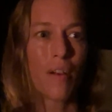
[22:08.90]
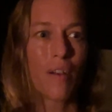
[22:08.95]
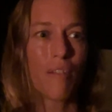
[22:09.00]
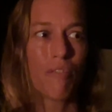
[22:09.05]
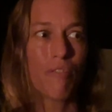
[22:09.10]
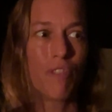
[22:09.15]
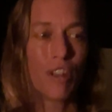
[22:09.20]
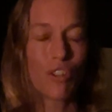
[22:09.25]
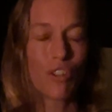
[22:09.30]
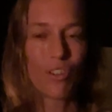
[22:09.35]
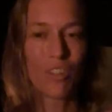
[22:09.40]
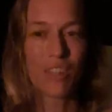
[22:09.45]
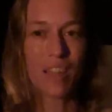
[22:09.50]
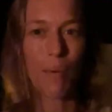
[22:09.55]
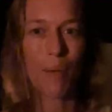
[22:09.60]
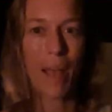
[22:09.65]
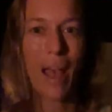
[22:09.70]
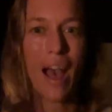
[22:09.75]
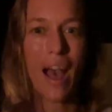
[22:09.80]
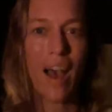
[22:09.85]
visions that
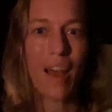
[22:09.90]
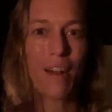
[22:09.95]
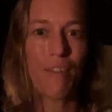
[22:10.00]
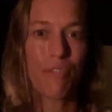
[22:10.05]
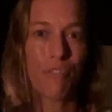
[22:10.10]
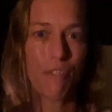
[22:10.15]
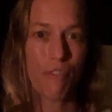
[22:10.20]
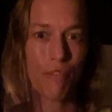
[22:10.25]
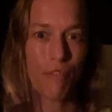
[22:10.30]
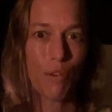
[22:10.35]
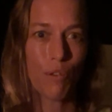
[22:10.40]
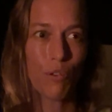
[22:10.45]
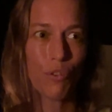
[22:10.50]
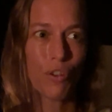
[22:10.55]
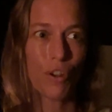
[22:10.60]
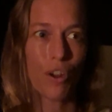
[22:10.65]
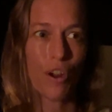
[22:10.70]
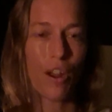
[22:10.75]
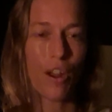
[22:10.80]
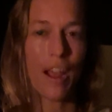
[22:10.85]
we had of the
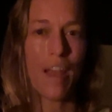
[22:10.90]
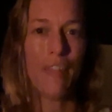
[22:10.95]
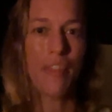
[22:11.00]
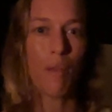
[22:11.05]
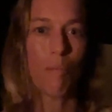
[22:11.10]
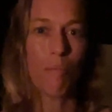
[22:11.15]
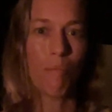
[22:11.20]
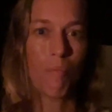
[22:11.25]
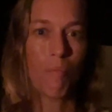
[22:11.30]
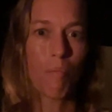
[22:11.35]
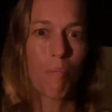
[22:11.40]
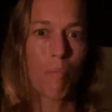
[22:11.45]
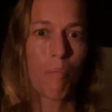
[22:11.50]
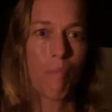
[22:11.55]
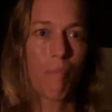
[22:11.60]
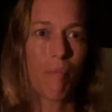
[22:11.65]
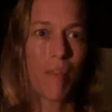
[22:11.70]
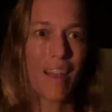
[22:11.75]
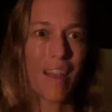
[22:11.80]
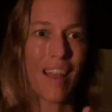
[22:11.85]
future, and then
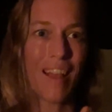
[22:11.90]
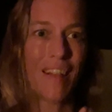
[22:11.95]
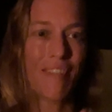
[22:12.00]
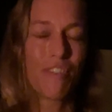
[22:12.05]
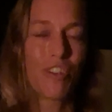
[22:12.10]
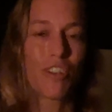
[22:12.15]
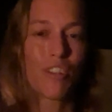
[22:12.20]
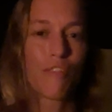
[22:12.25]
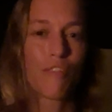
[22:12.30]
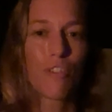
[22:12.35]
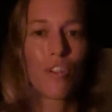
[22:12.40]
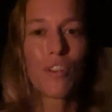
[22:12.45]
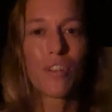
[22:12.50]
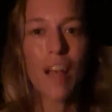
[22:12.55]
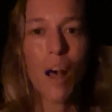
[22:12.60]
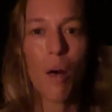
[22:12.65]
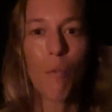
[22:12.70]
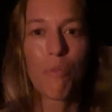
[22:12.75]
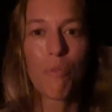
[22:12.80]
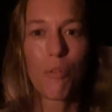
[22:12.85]
it just feels
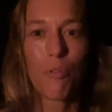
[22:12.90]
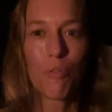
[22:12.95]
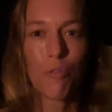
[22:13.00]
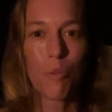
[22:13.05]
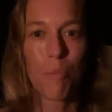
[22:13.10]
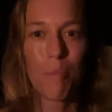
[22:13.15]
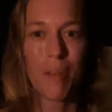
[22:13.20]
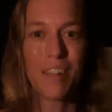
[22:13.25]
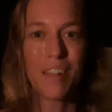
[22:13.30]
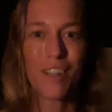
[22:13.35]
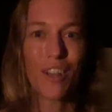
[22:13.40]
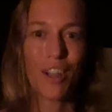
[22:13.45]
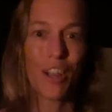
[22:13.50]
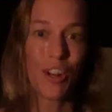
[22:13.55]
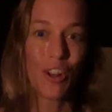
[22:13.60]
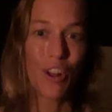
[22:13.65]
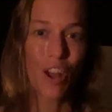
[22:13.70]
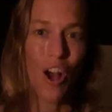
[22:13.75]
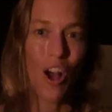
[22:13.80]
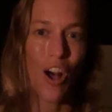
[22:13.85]
helpful for me to
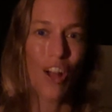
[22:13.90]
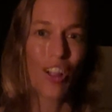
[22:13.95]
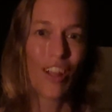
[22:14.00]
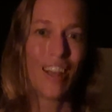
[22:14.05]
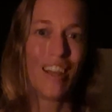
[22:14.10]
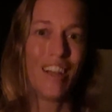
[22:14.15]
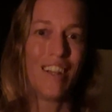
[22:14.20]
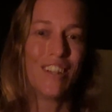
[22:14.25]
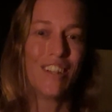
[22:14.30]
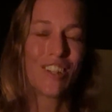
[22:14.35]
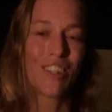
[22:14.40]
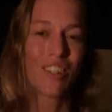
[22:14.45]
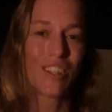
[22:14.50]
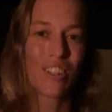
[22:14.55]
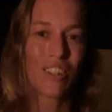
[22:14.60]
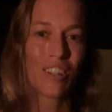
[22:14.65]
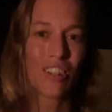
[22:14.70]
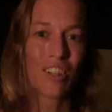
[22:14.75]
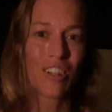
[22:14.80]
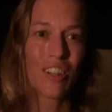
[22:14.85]
acknowledge
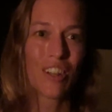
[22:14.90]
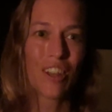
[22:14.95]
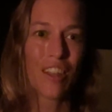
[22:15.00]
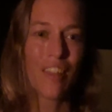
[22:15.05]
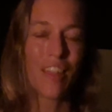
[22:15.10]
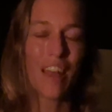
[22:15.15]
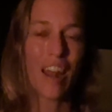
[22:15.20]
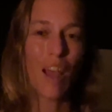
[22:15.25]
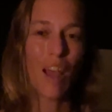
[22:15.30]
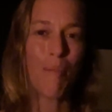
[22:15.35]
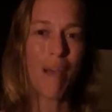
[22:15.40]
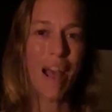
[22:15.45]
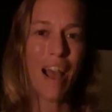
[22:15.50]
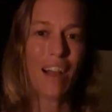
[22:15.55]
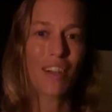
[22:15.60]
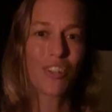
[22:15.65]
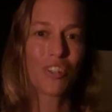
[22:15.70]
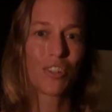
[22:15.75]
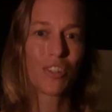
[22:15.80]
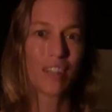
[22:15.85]
that I'm
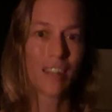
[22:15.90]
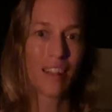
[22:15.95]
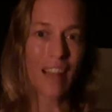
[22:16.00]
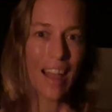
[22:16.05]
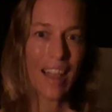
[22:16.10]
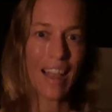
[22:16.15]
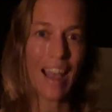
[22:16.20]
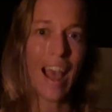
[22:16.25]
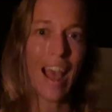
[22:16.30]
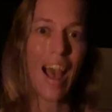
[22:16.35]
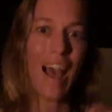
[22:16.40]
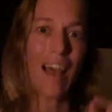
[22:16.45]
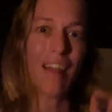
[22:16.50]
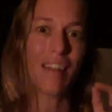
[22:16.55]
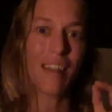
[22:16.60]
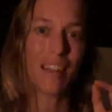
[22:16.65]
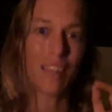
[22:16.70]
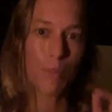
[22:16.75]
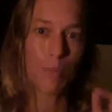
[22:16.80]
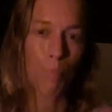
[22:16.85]
actually like at
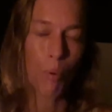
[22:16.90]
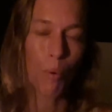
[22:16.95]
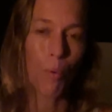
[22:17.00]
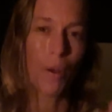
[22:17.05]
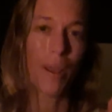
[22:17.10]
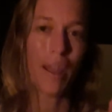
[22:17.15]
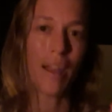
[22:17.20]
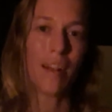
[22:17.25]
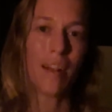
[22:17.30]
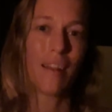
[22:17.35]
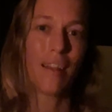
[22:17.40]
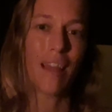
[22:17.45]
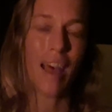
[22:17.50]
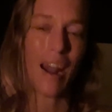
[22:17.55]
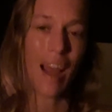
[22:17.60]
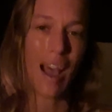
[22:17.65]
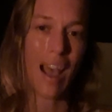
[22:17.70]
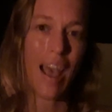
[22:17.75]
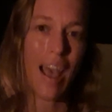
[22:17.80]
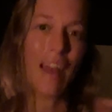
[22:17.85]
this point that
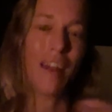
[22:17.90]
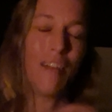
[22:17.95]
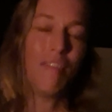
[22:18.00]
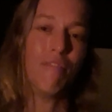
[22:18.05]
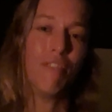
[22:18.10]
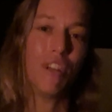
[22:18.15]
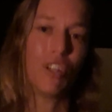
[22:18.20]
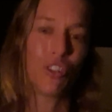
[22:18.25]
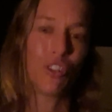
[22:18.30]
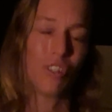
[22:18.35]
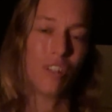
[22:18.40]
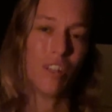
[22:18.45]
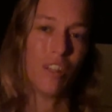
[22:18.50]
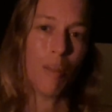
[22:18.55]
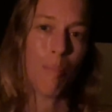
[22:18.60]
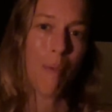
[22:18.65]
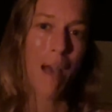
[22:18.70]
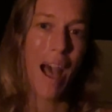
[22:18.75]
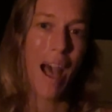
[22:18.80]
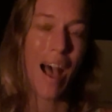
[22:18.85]
I had envisioned in
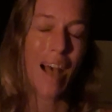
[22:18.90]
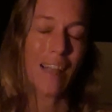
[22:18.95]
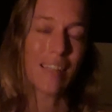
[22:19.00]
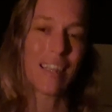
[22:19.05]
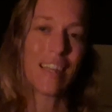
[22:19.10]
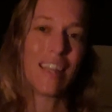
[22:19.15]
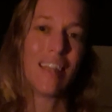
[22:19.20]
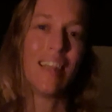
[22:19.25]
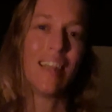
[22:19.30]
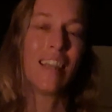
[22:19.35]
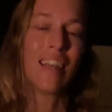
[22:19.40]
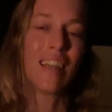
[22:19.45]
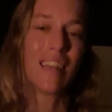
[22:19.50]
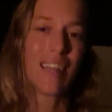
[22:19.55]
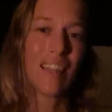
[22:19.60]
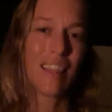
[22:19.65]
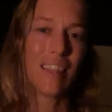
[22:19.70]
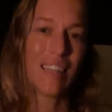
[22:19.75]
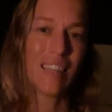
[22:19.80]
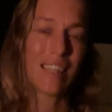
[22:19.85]
the past. And
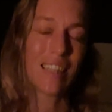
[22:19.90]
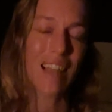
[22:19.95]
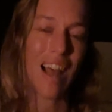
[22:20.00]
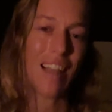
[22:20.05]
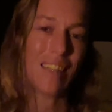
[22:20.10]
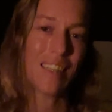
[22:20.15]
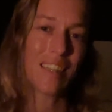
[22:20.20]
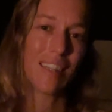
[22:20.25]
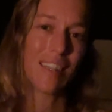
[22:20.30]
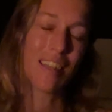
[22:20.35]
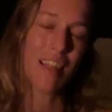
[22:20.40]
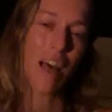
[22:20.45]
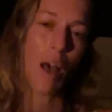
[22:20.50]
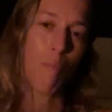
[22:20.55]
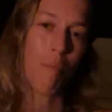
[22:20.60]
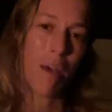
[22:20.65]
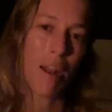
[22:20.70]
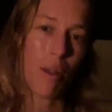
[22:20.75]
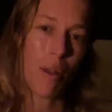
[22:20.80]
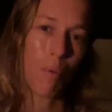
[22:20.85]
this ties into
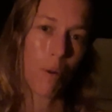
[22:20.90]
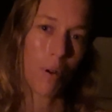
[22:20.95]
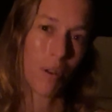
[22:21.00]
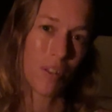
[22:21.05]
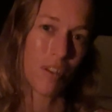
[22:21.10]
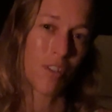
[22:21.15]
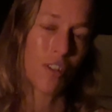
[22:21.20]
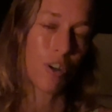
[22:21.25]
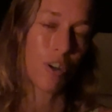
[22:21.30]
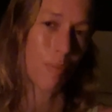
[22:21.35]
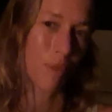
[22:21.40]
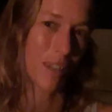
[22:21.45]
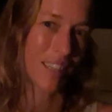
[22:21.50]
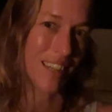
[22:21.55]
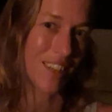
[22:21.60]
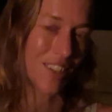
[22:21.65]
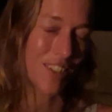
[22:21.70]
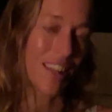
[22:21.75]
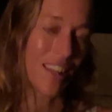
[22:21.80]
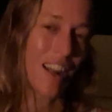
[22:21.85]
that many worlds
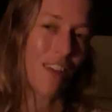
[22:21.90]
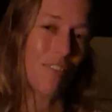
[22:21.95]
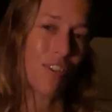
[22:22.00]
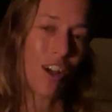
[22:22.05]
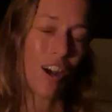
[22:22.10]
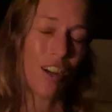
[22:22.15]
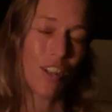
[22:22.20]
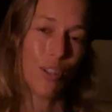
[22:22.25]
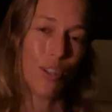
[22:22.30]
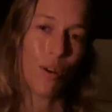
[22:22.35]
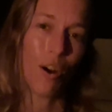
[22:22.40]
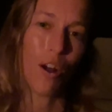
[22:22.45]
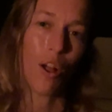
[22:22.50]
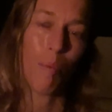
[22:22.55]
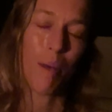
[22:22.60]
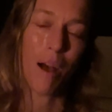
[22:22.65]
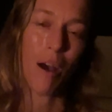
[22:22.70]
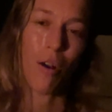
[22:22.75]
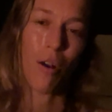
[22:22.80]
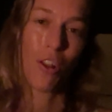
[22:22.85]
interpretation that I've talked to you all
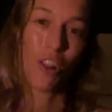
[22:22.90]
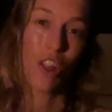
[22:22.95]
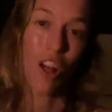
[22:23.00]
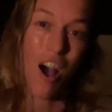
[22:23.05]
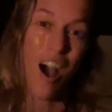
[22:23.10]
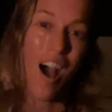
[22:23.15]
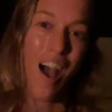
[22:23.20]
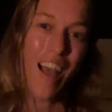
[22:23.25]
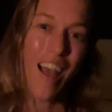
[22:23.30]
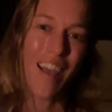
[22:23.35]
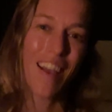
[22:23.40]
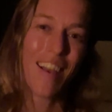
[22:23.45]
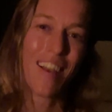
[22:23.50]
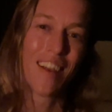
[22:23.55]
about a lot.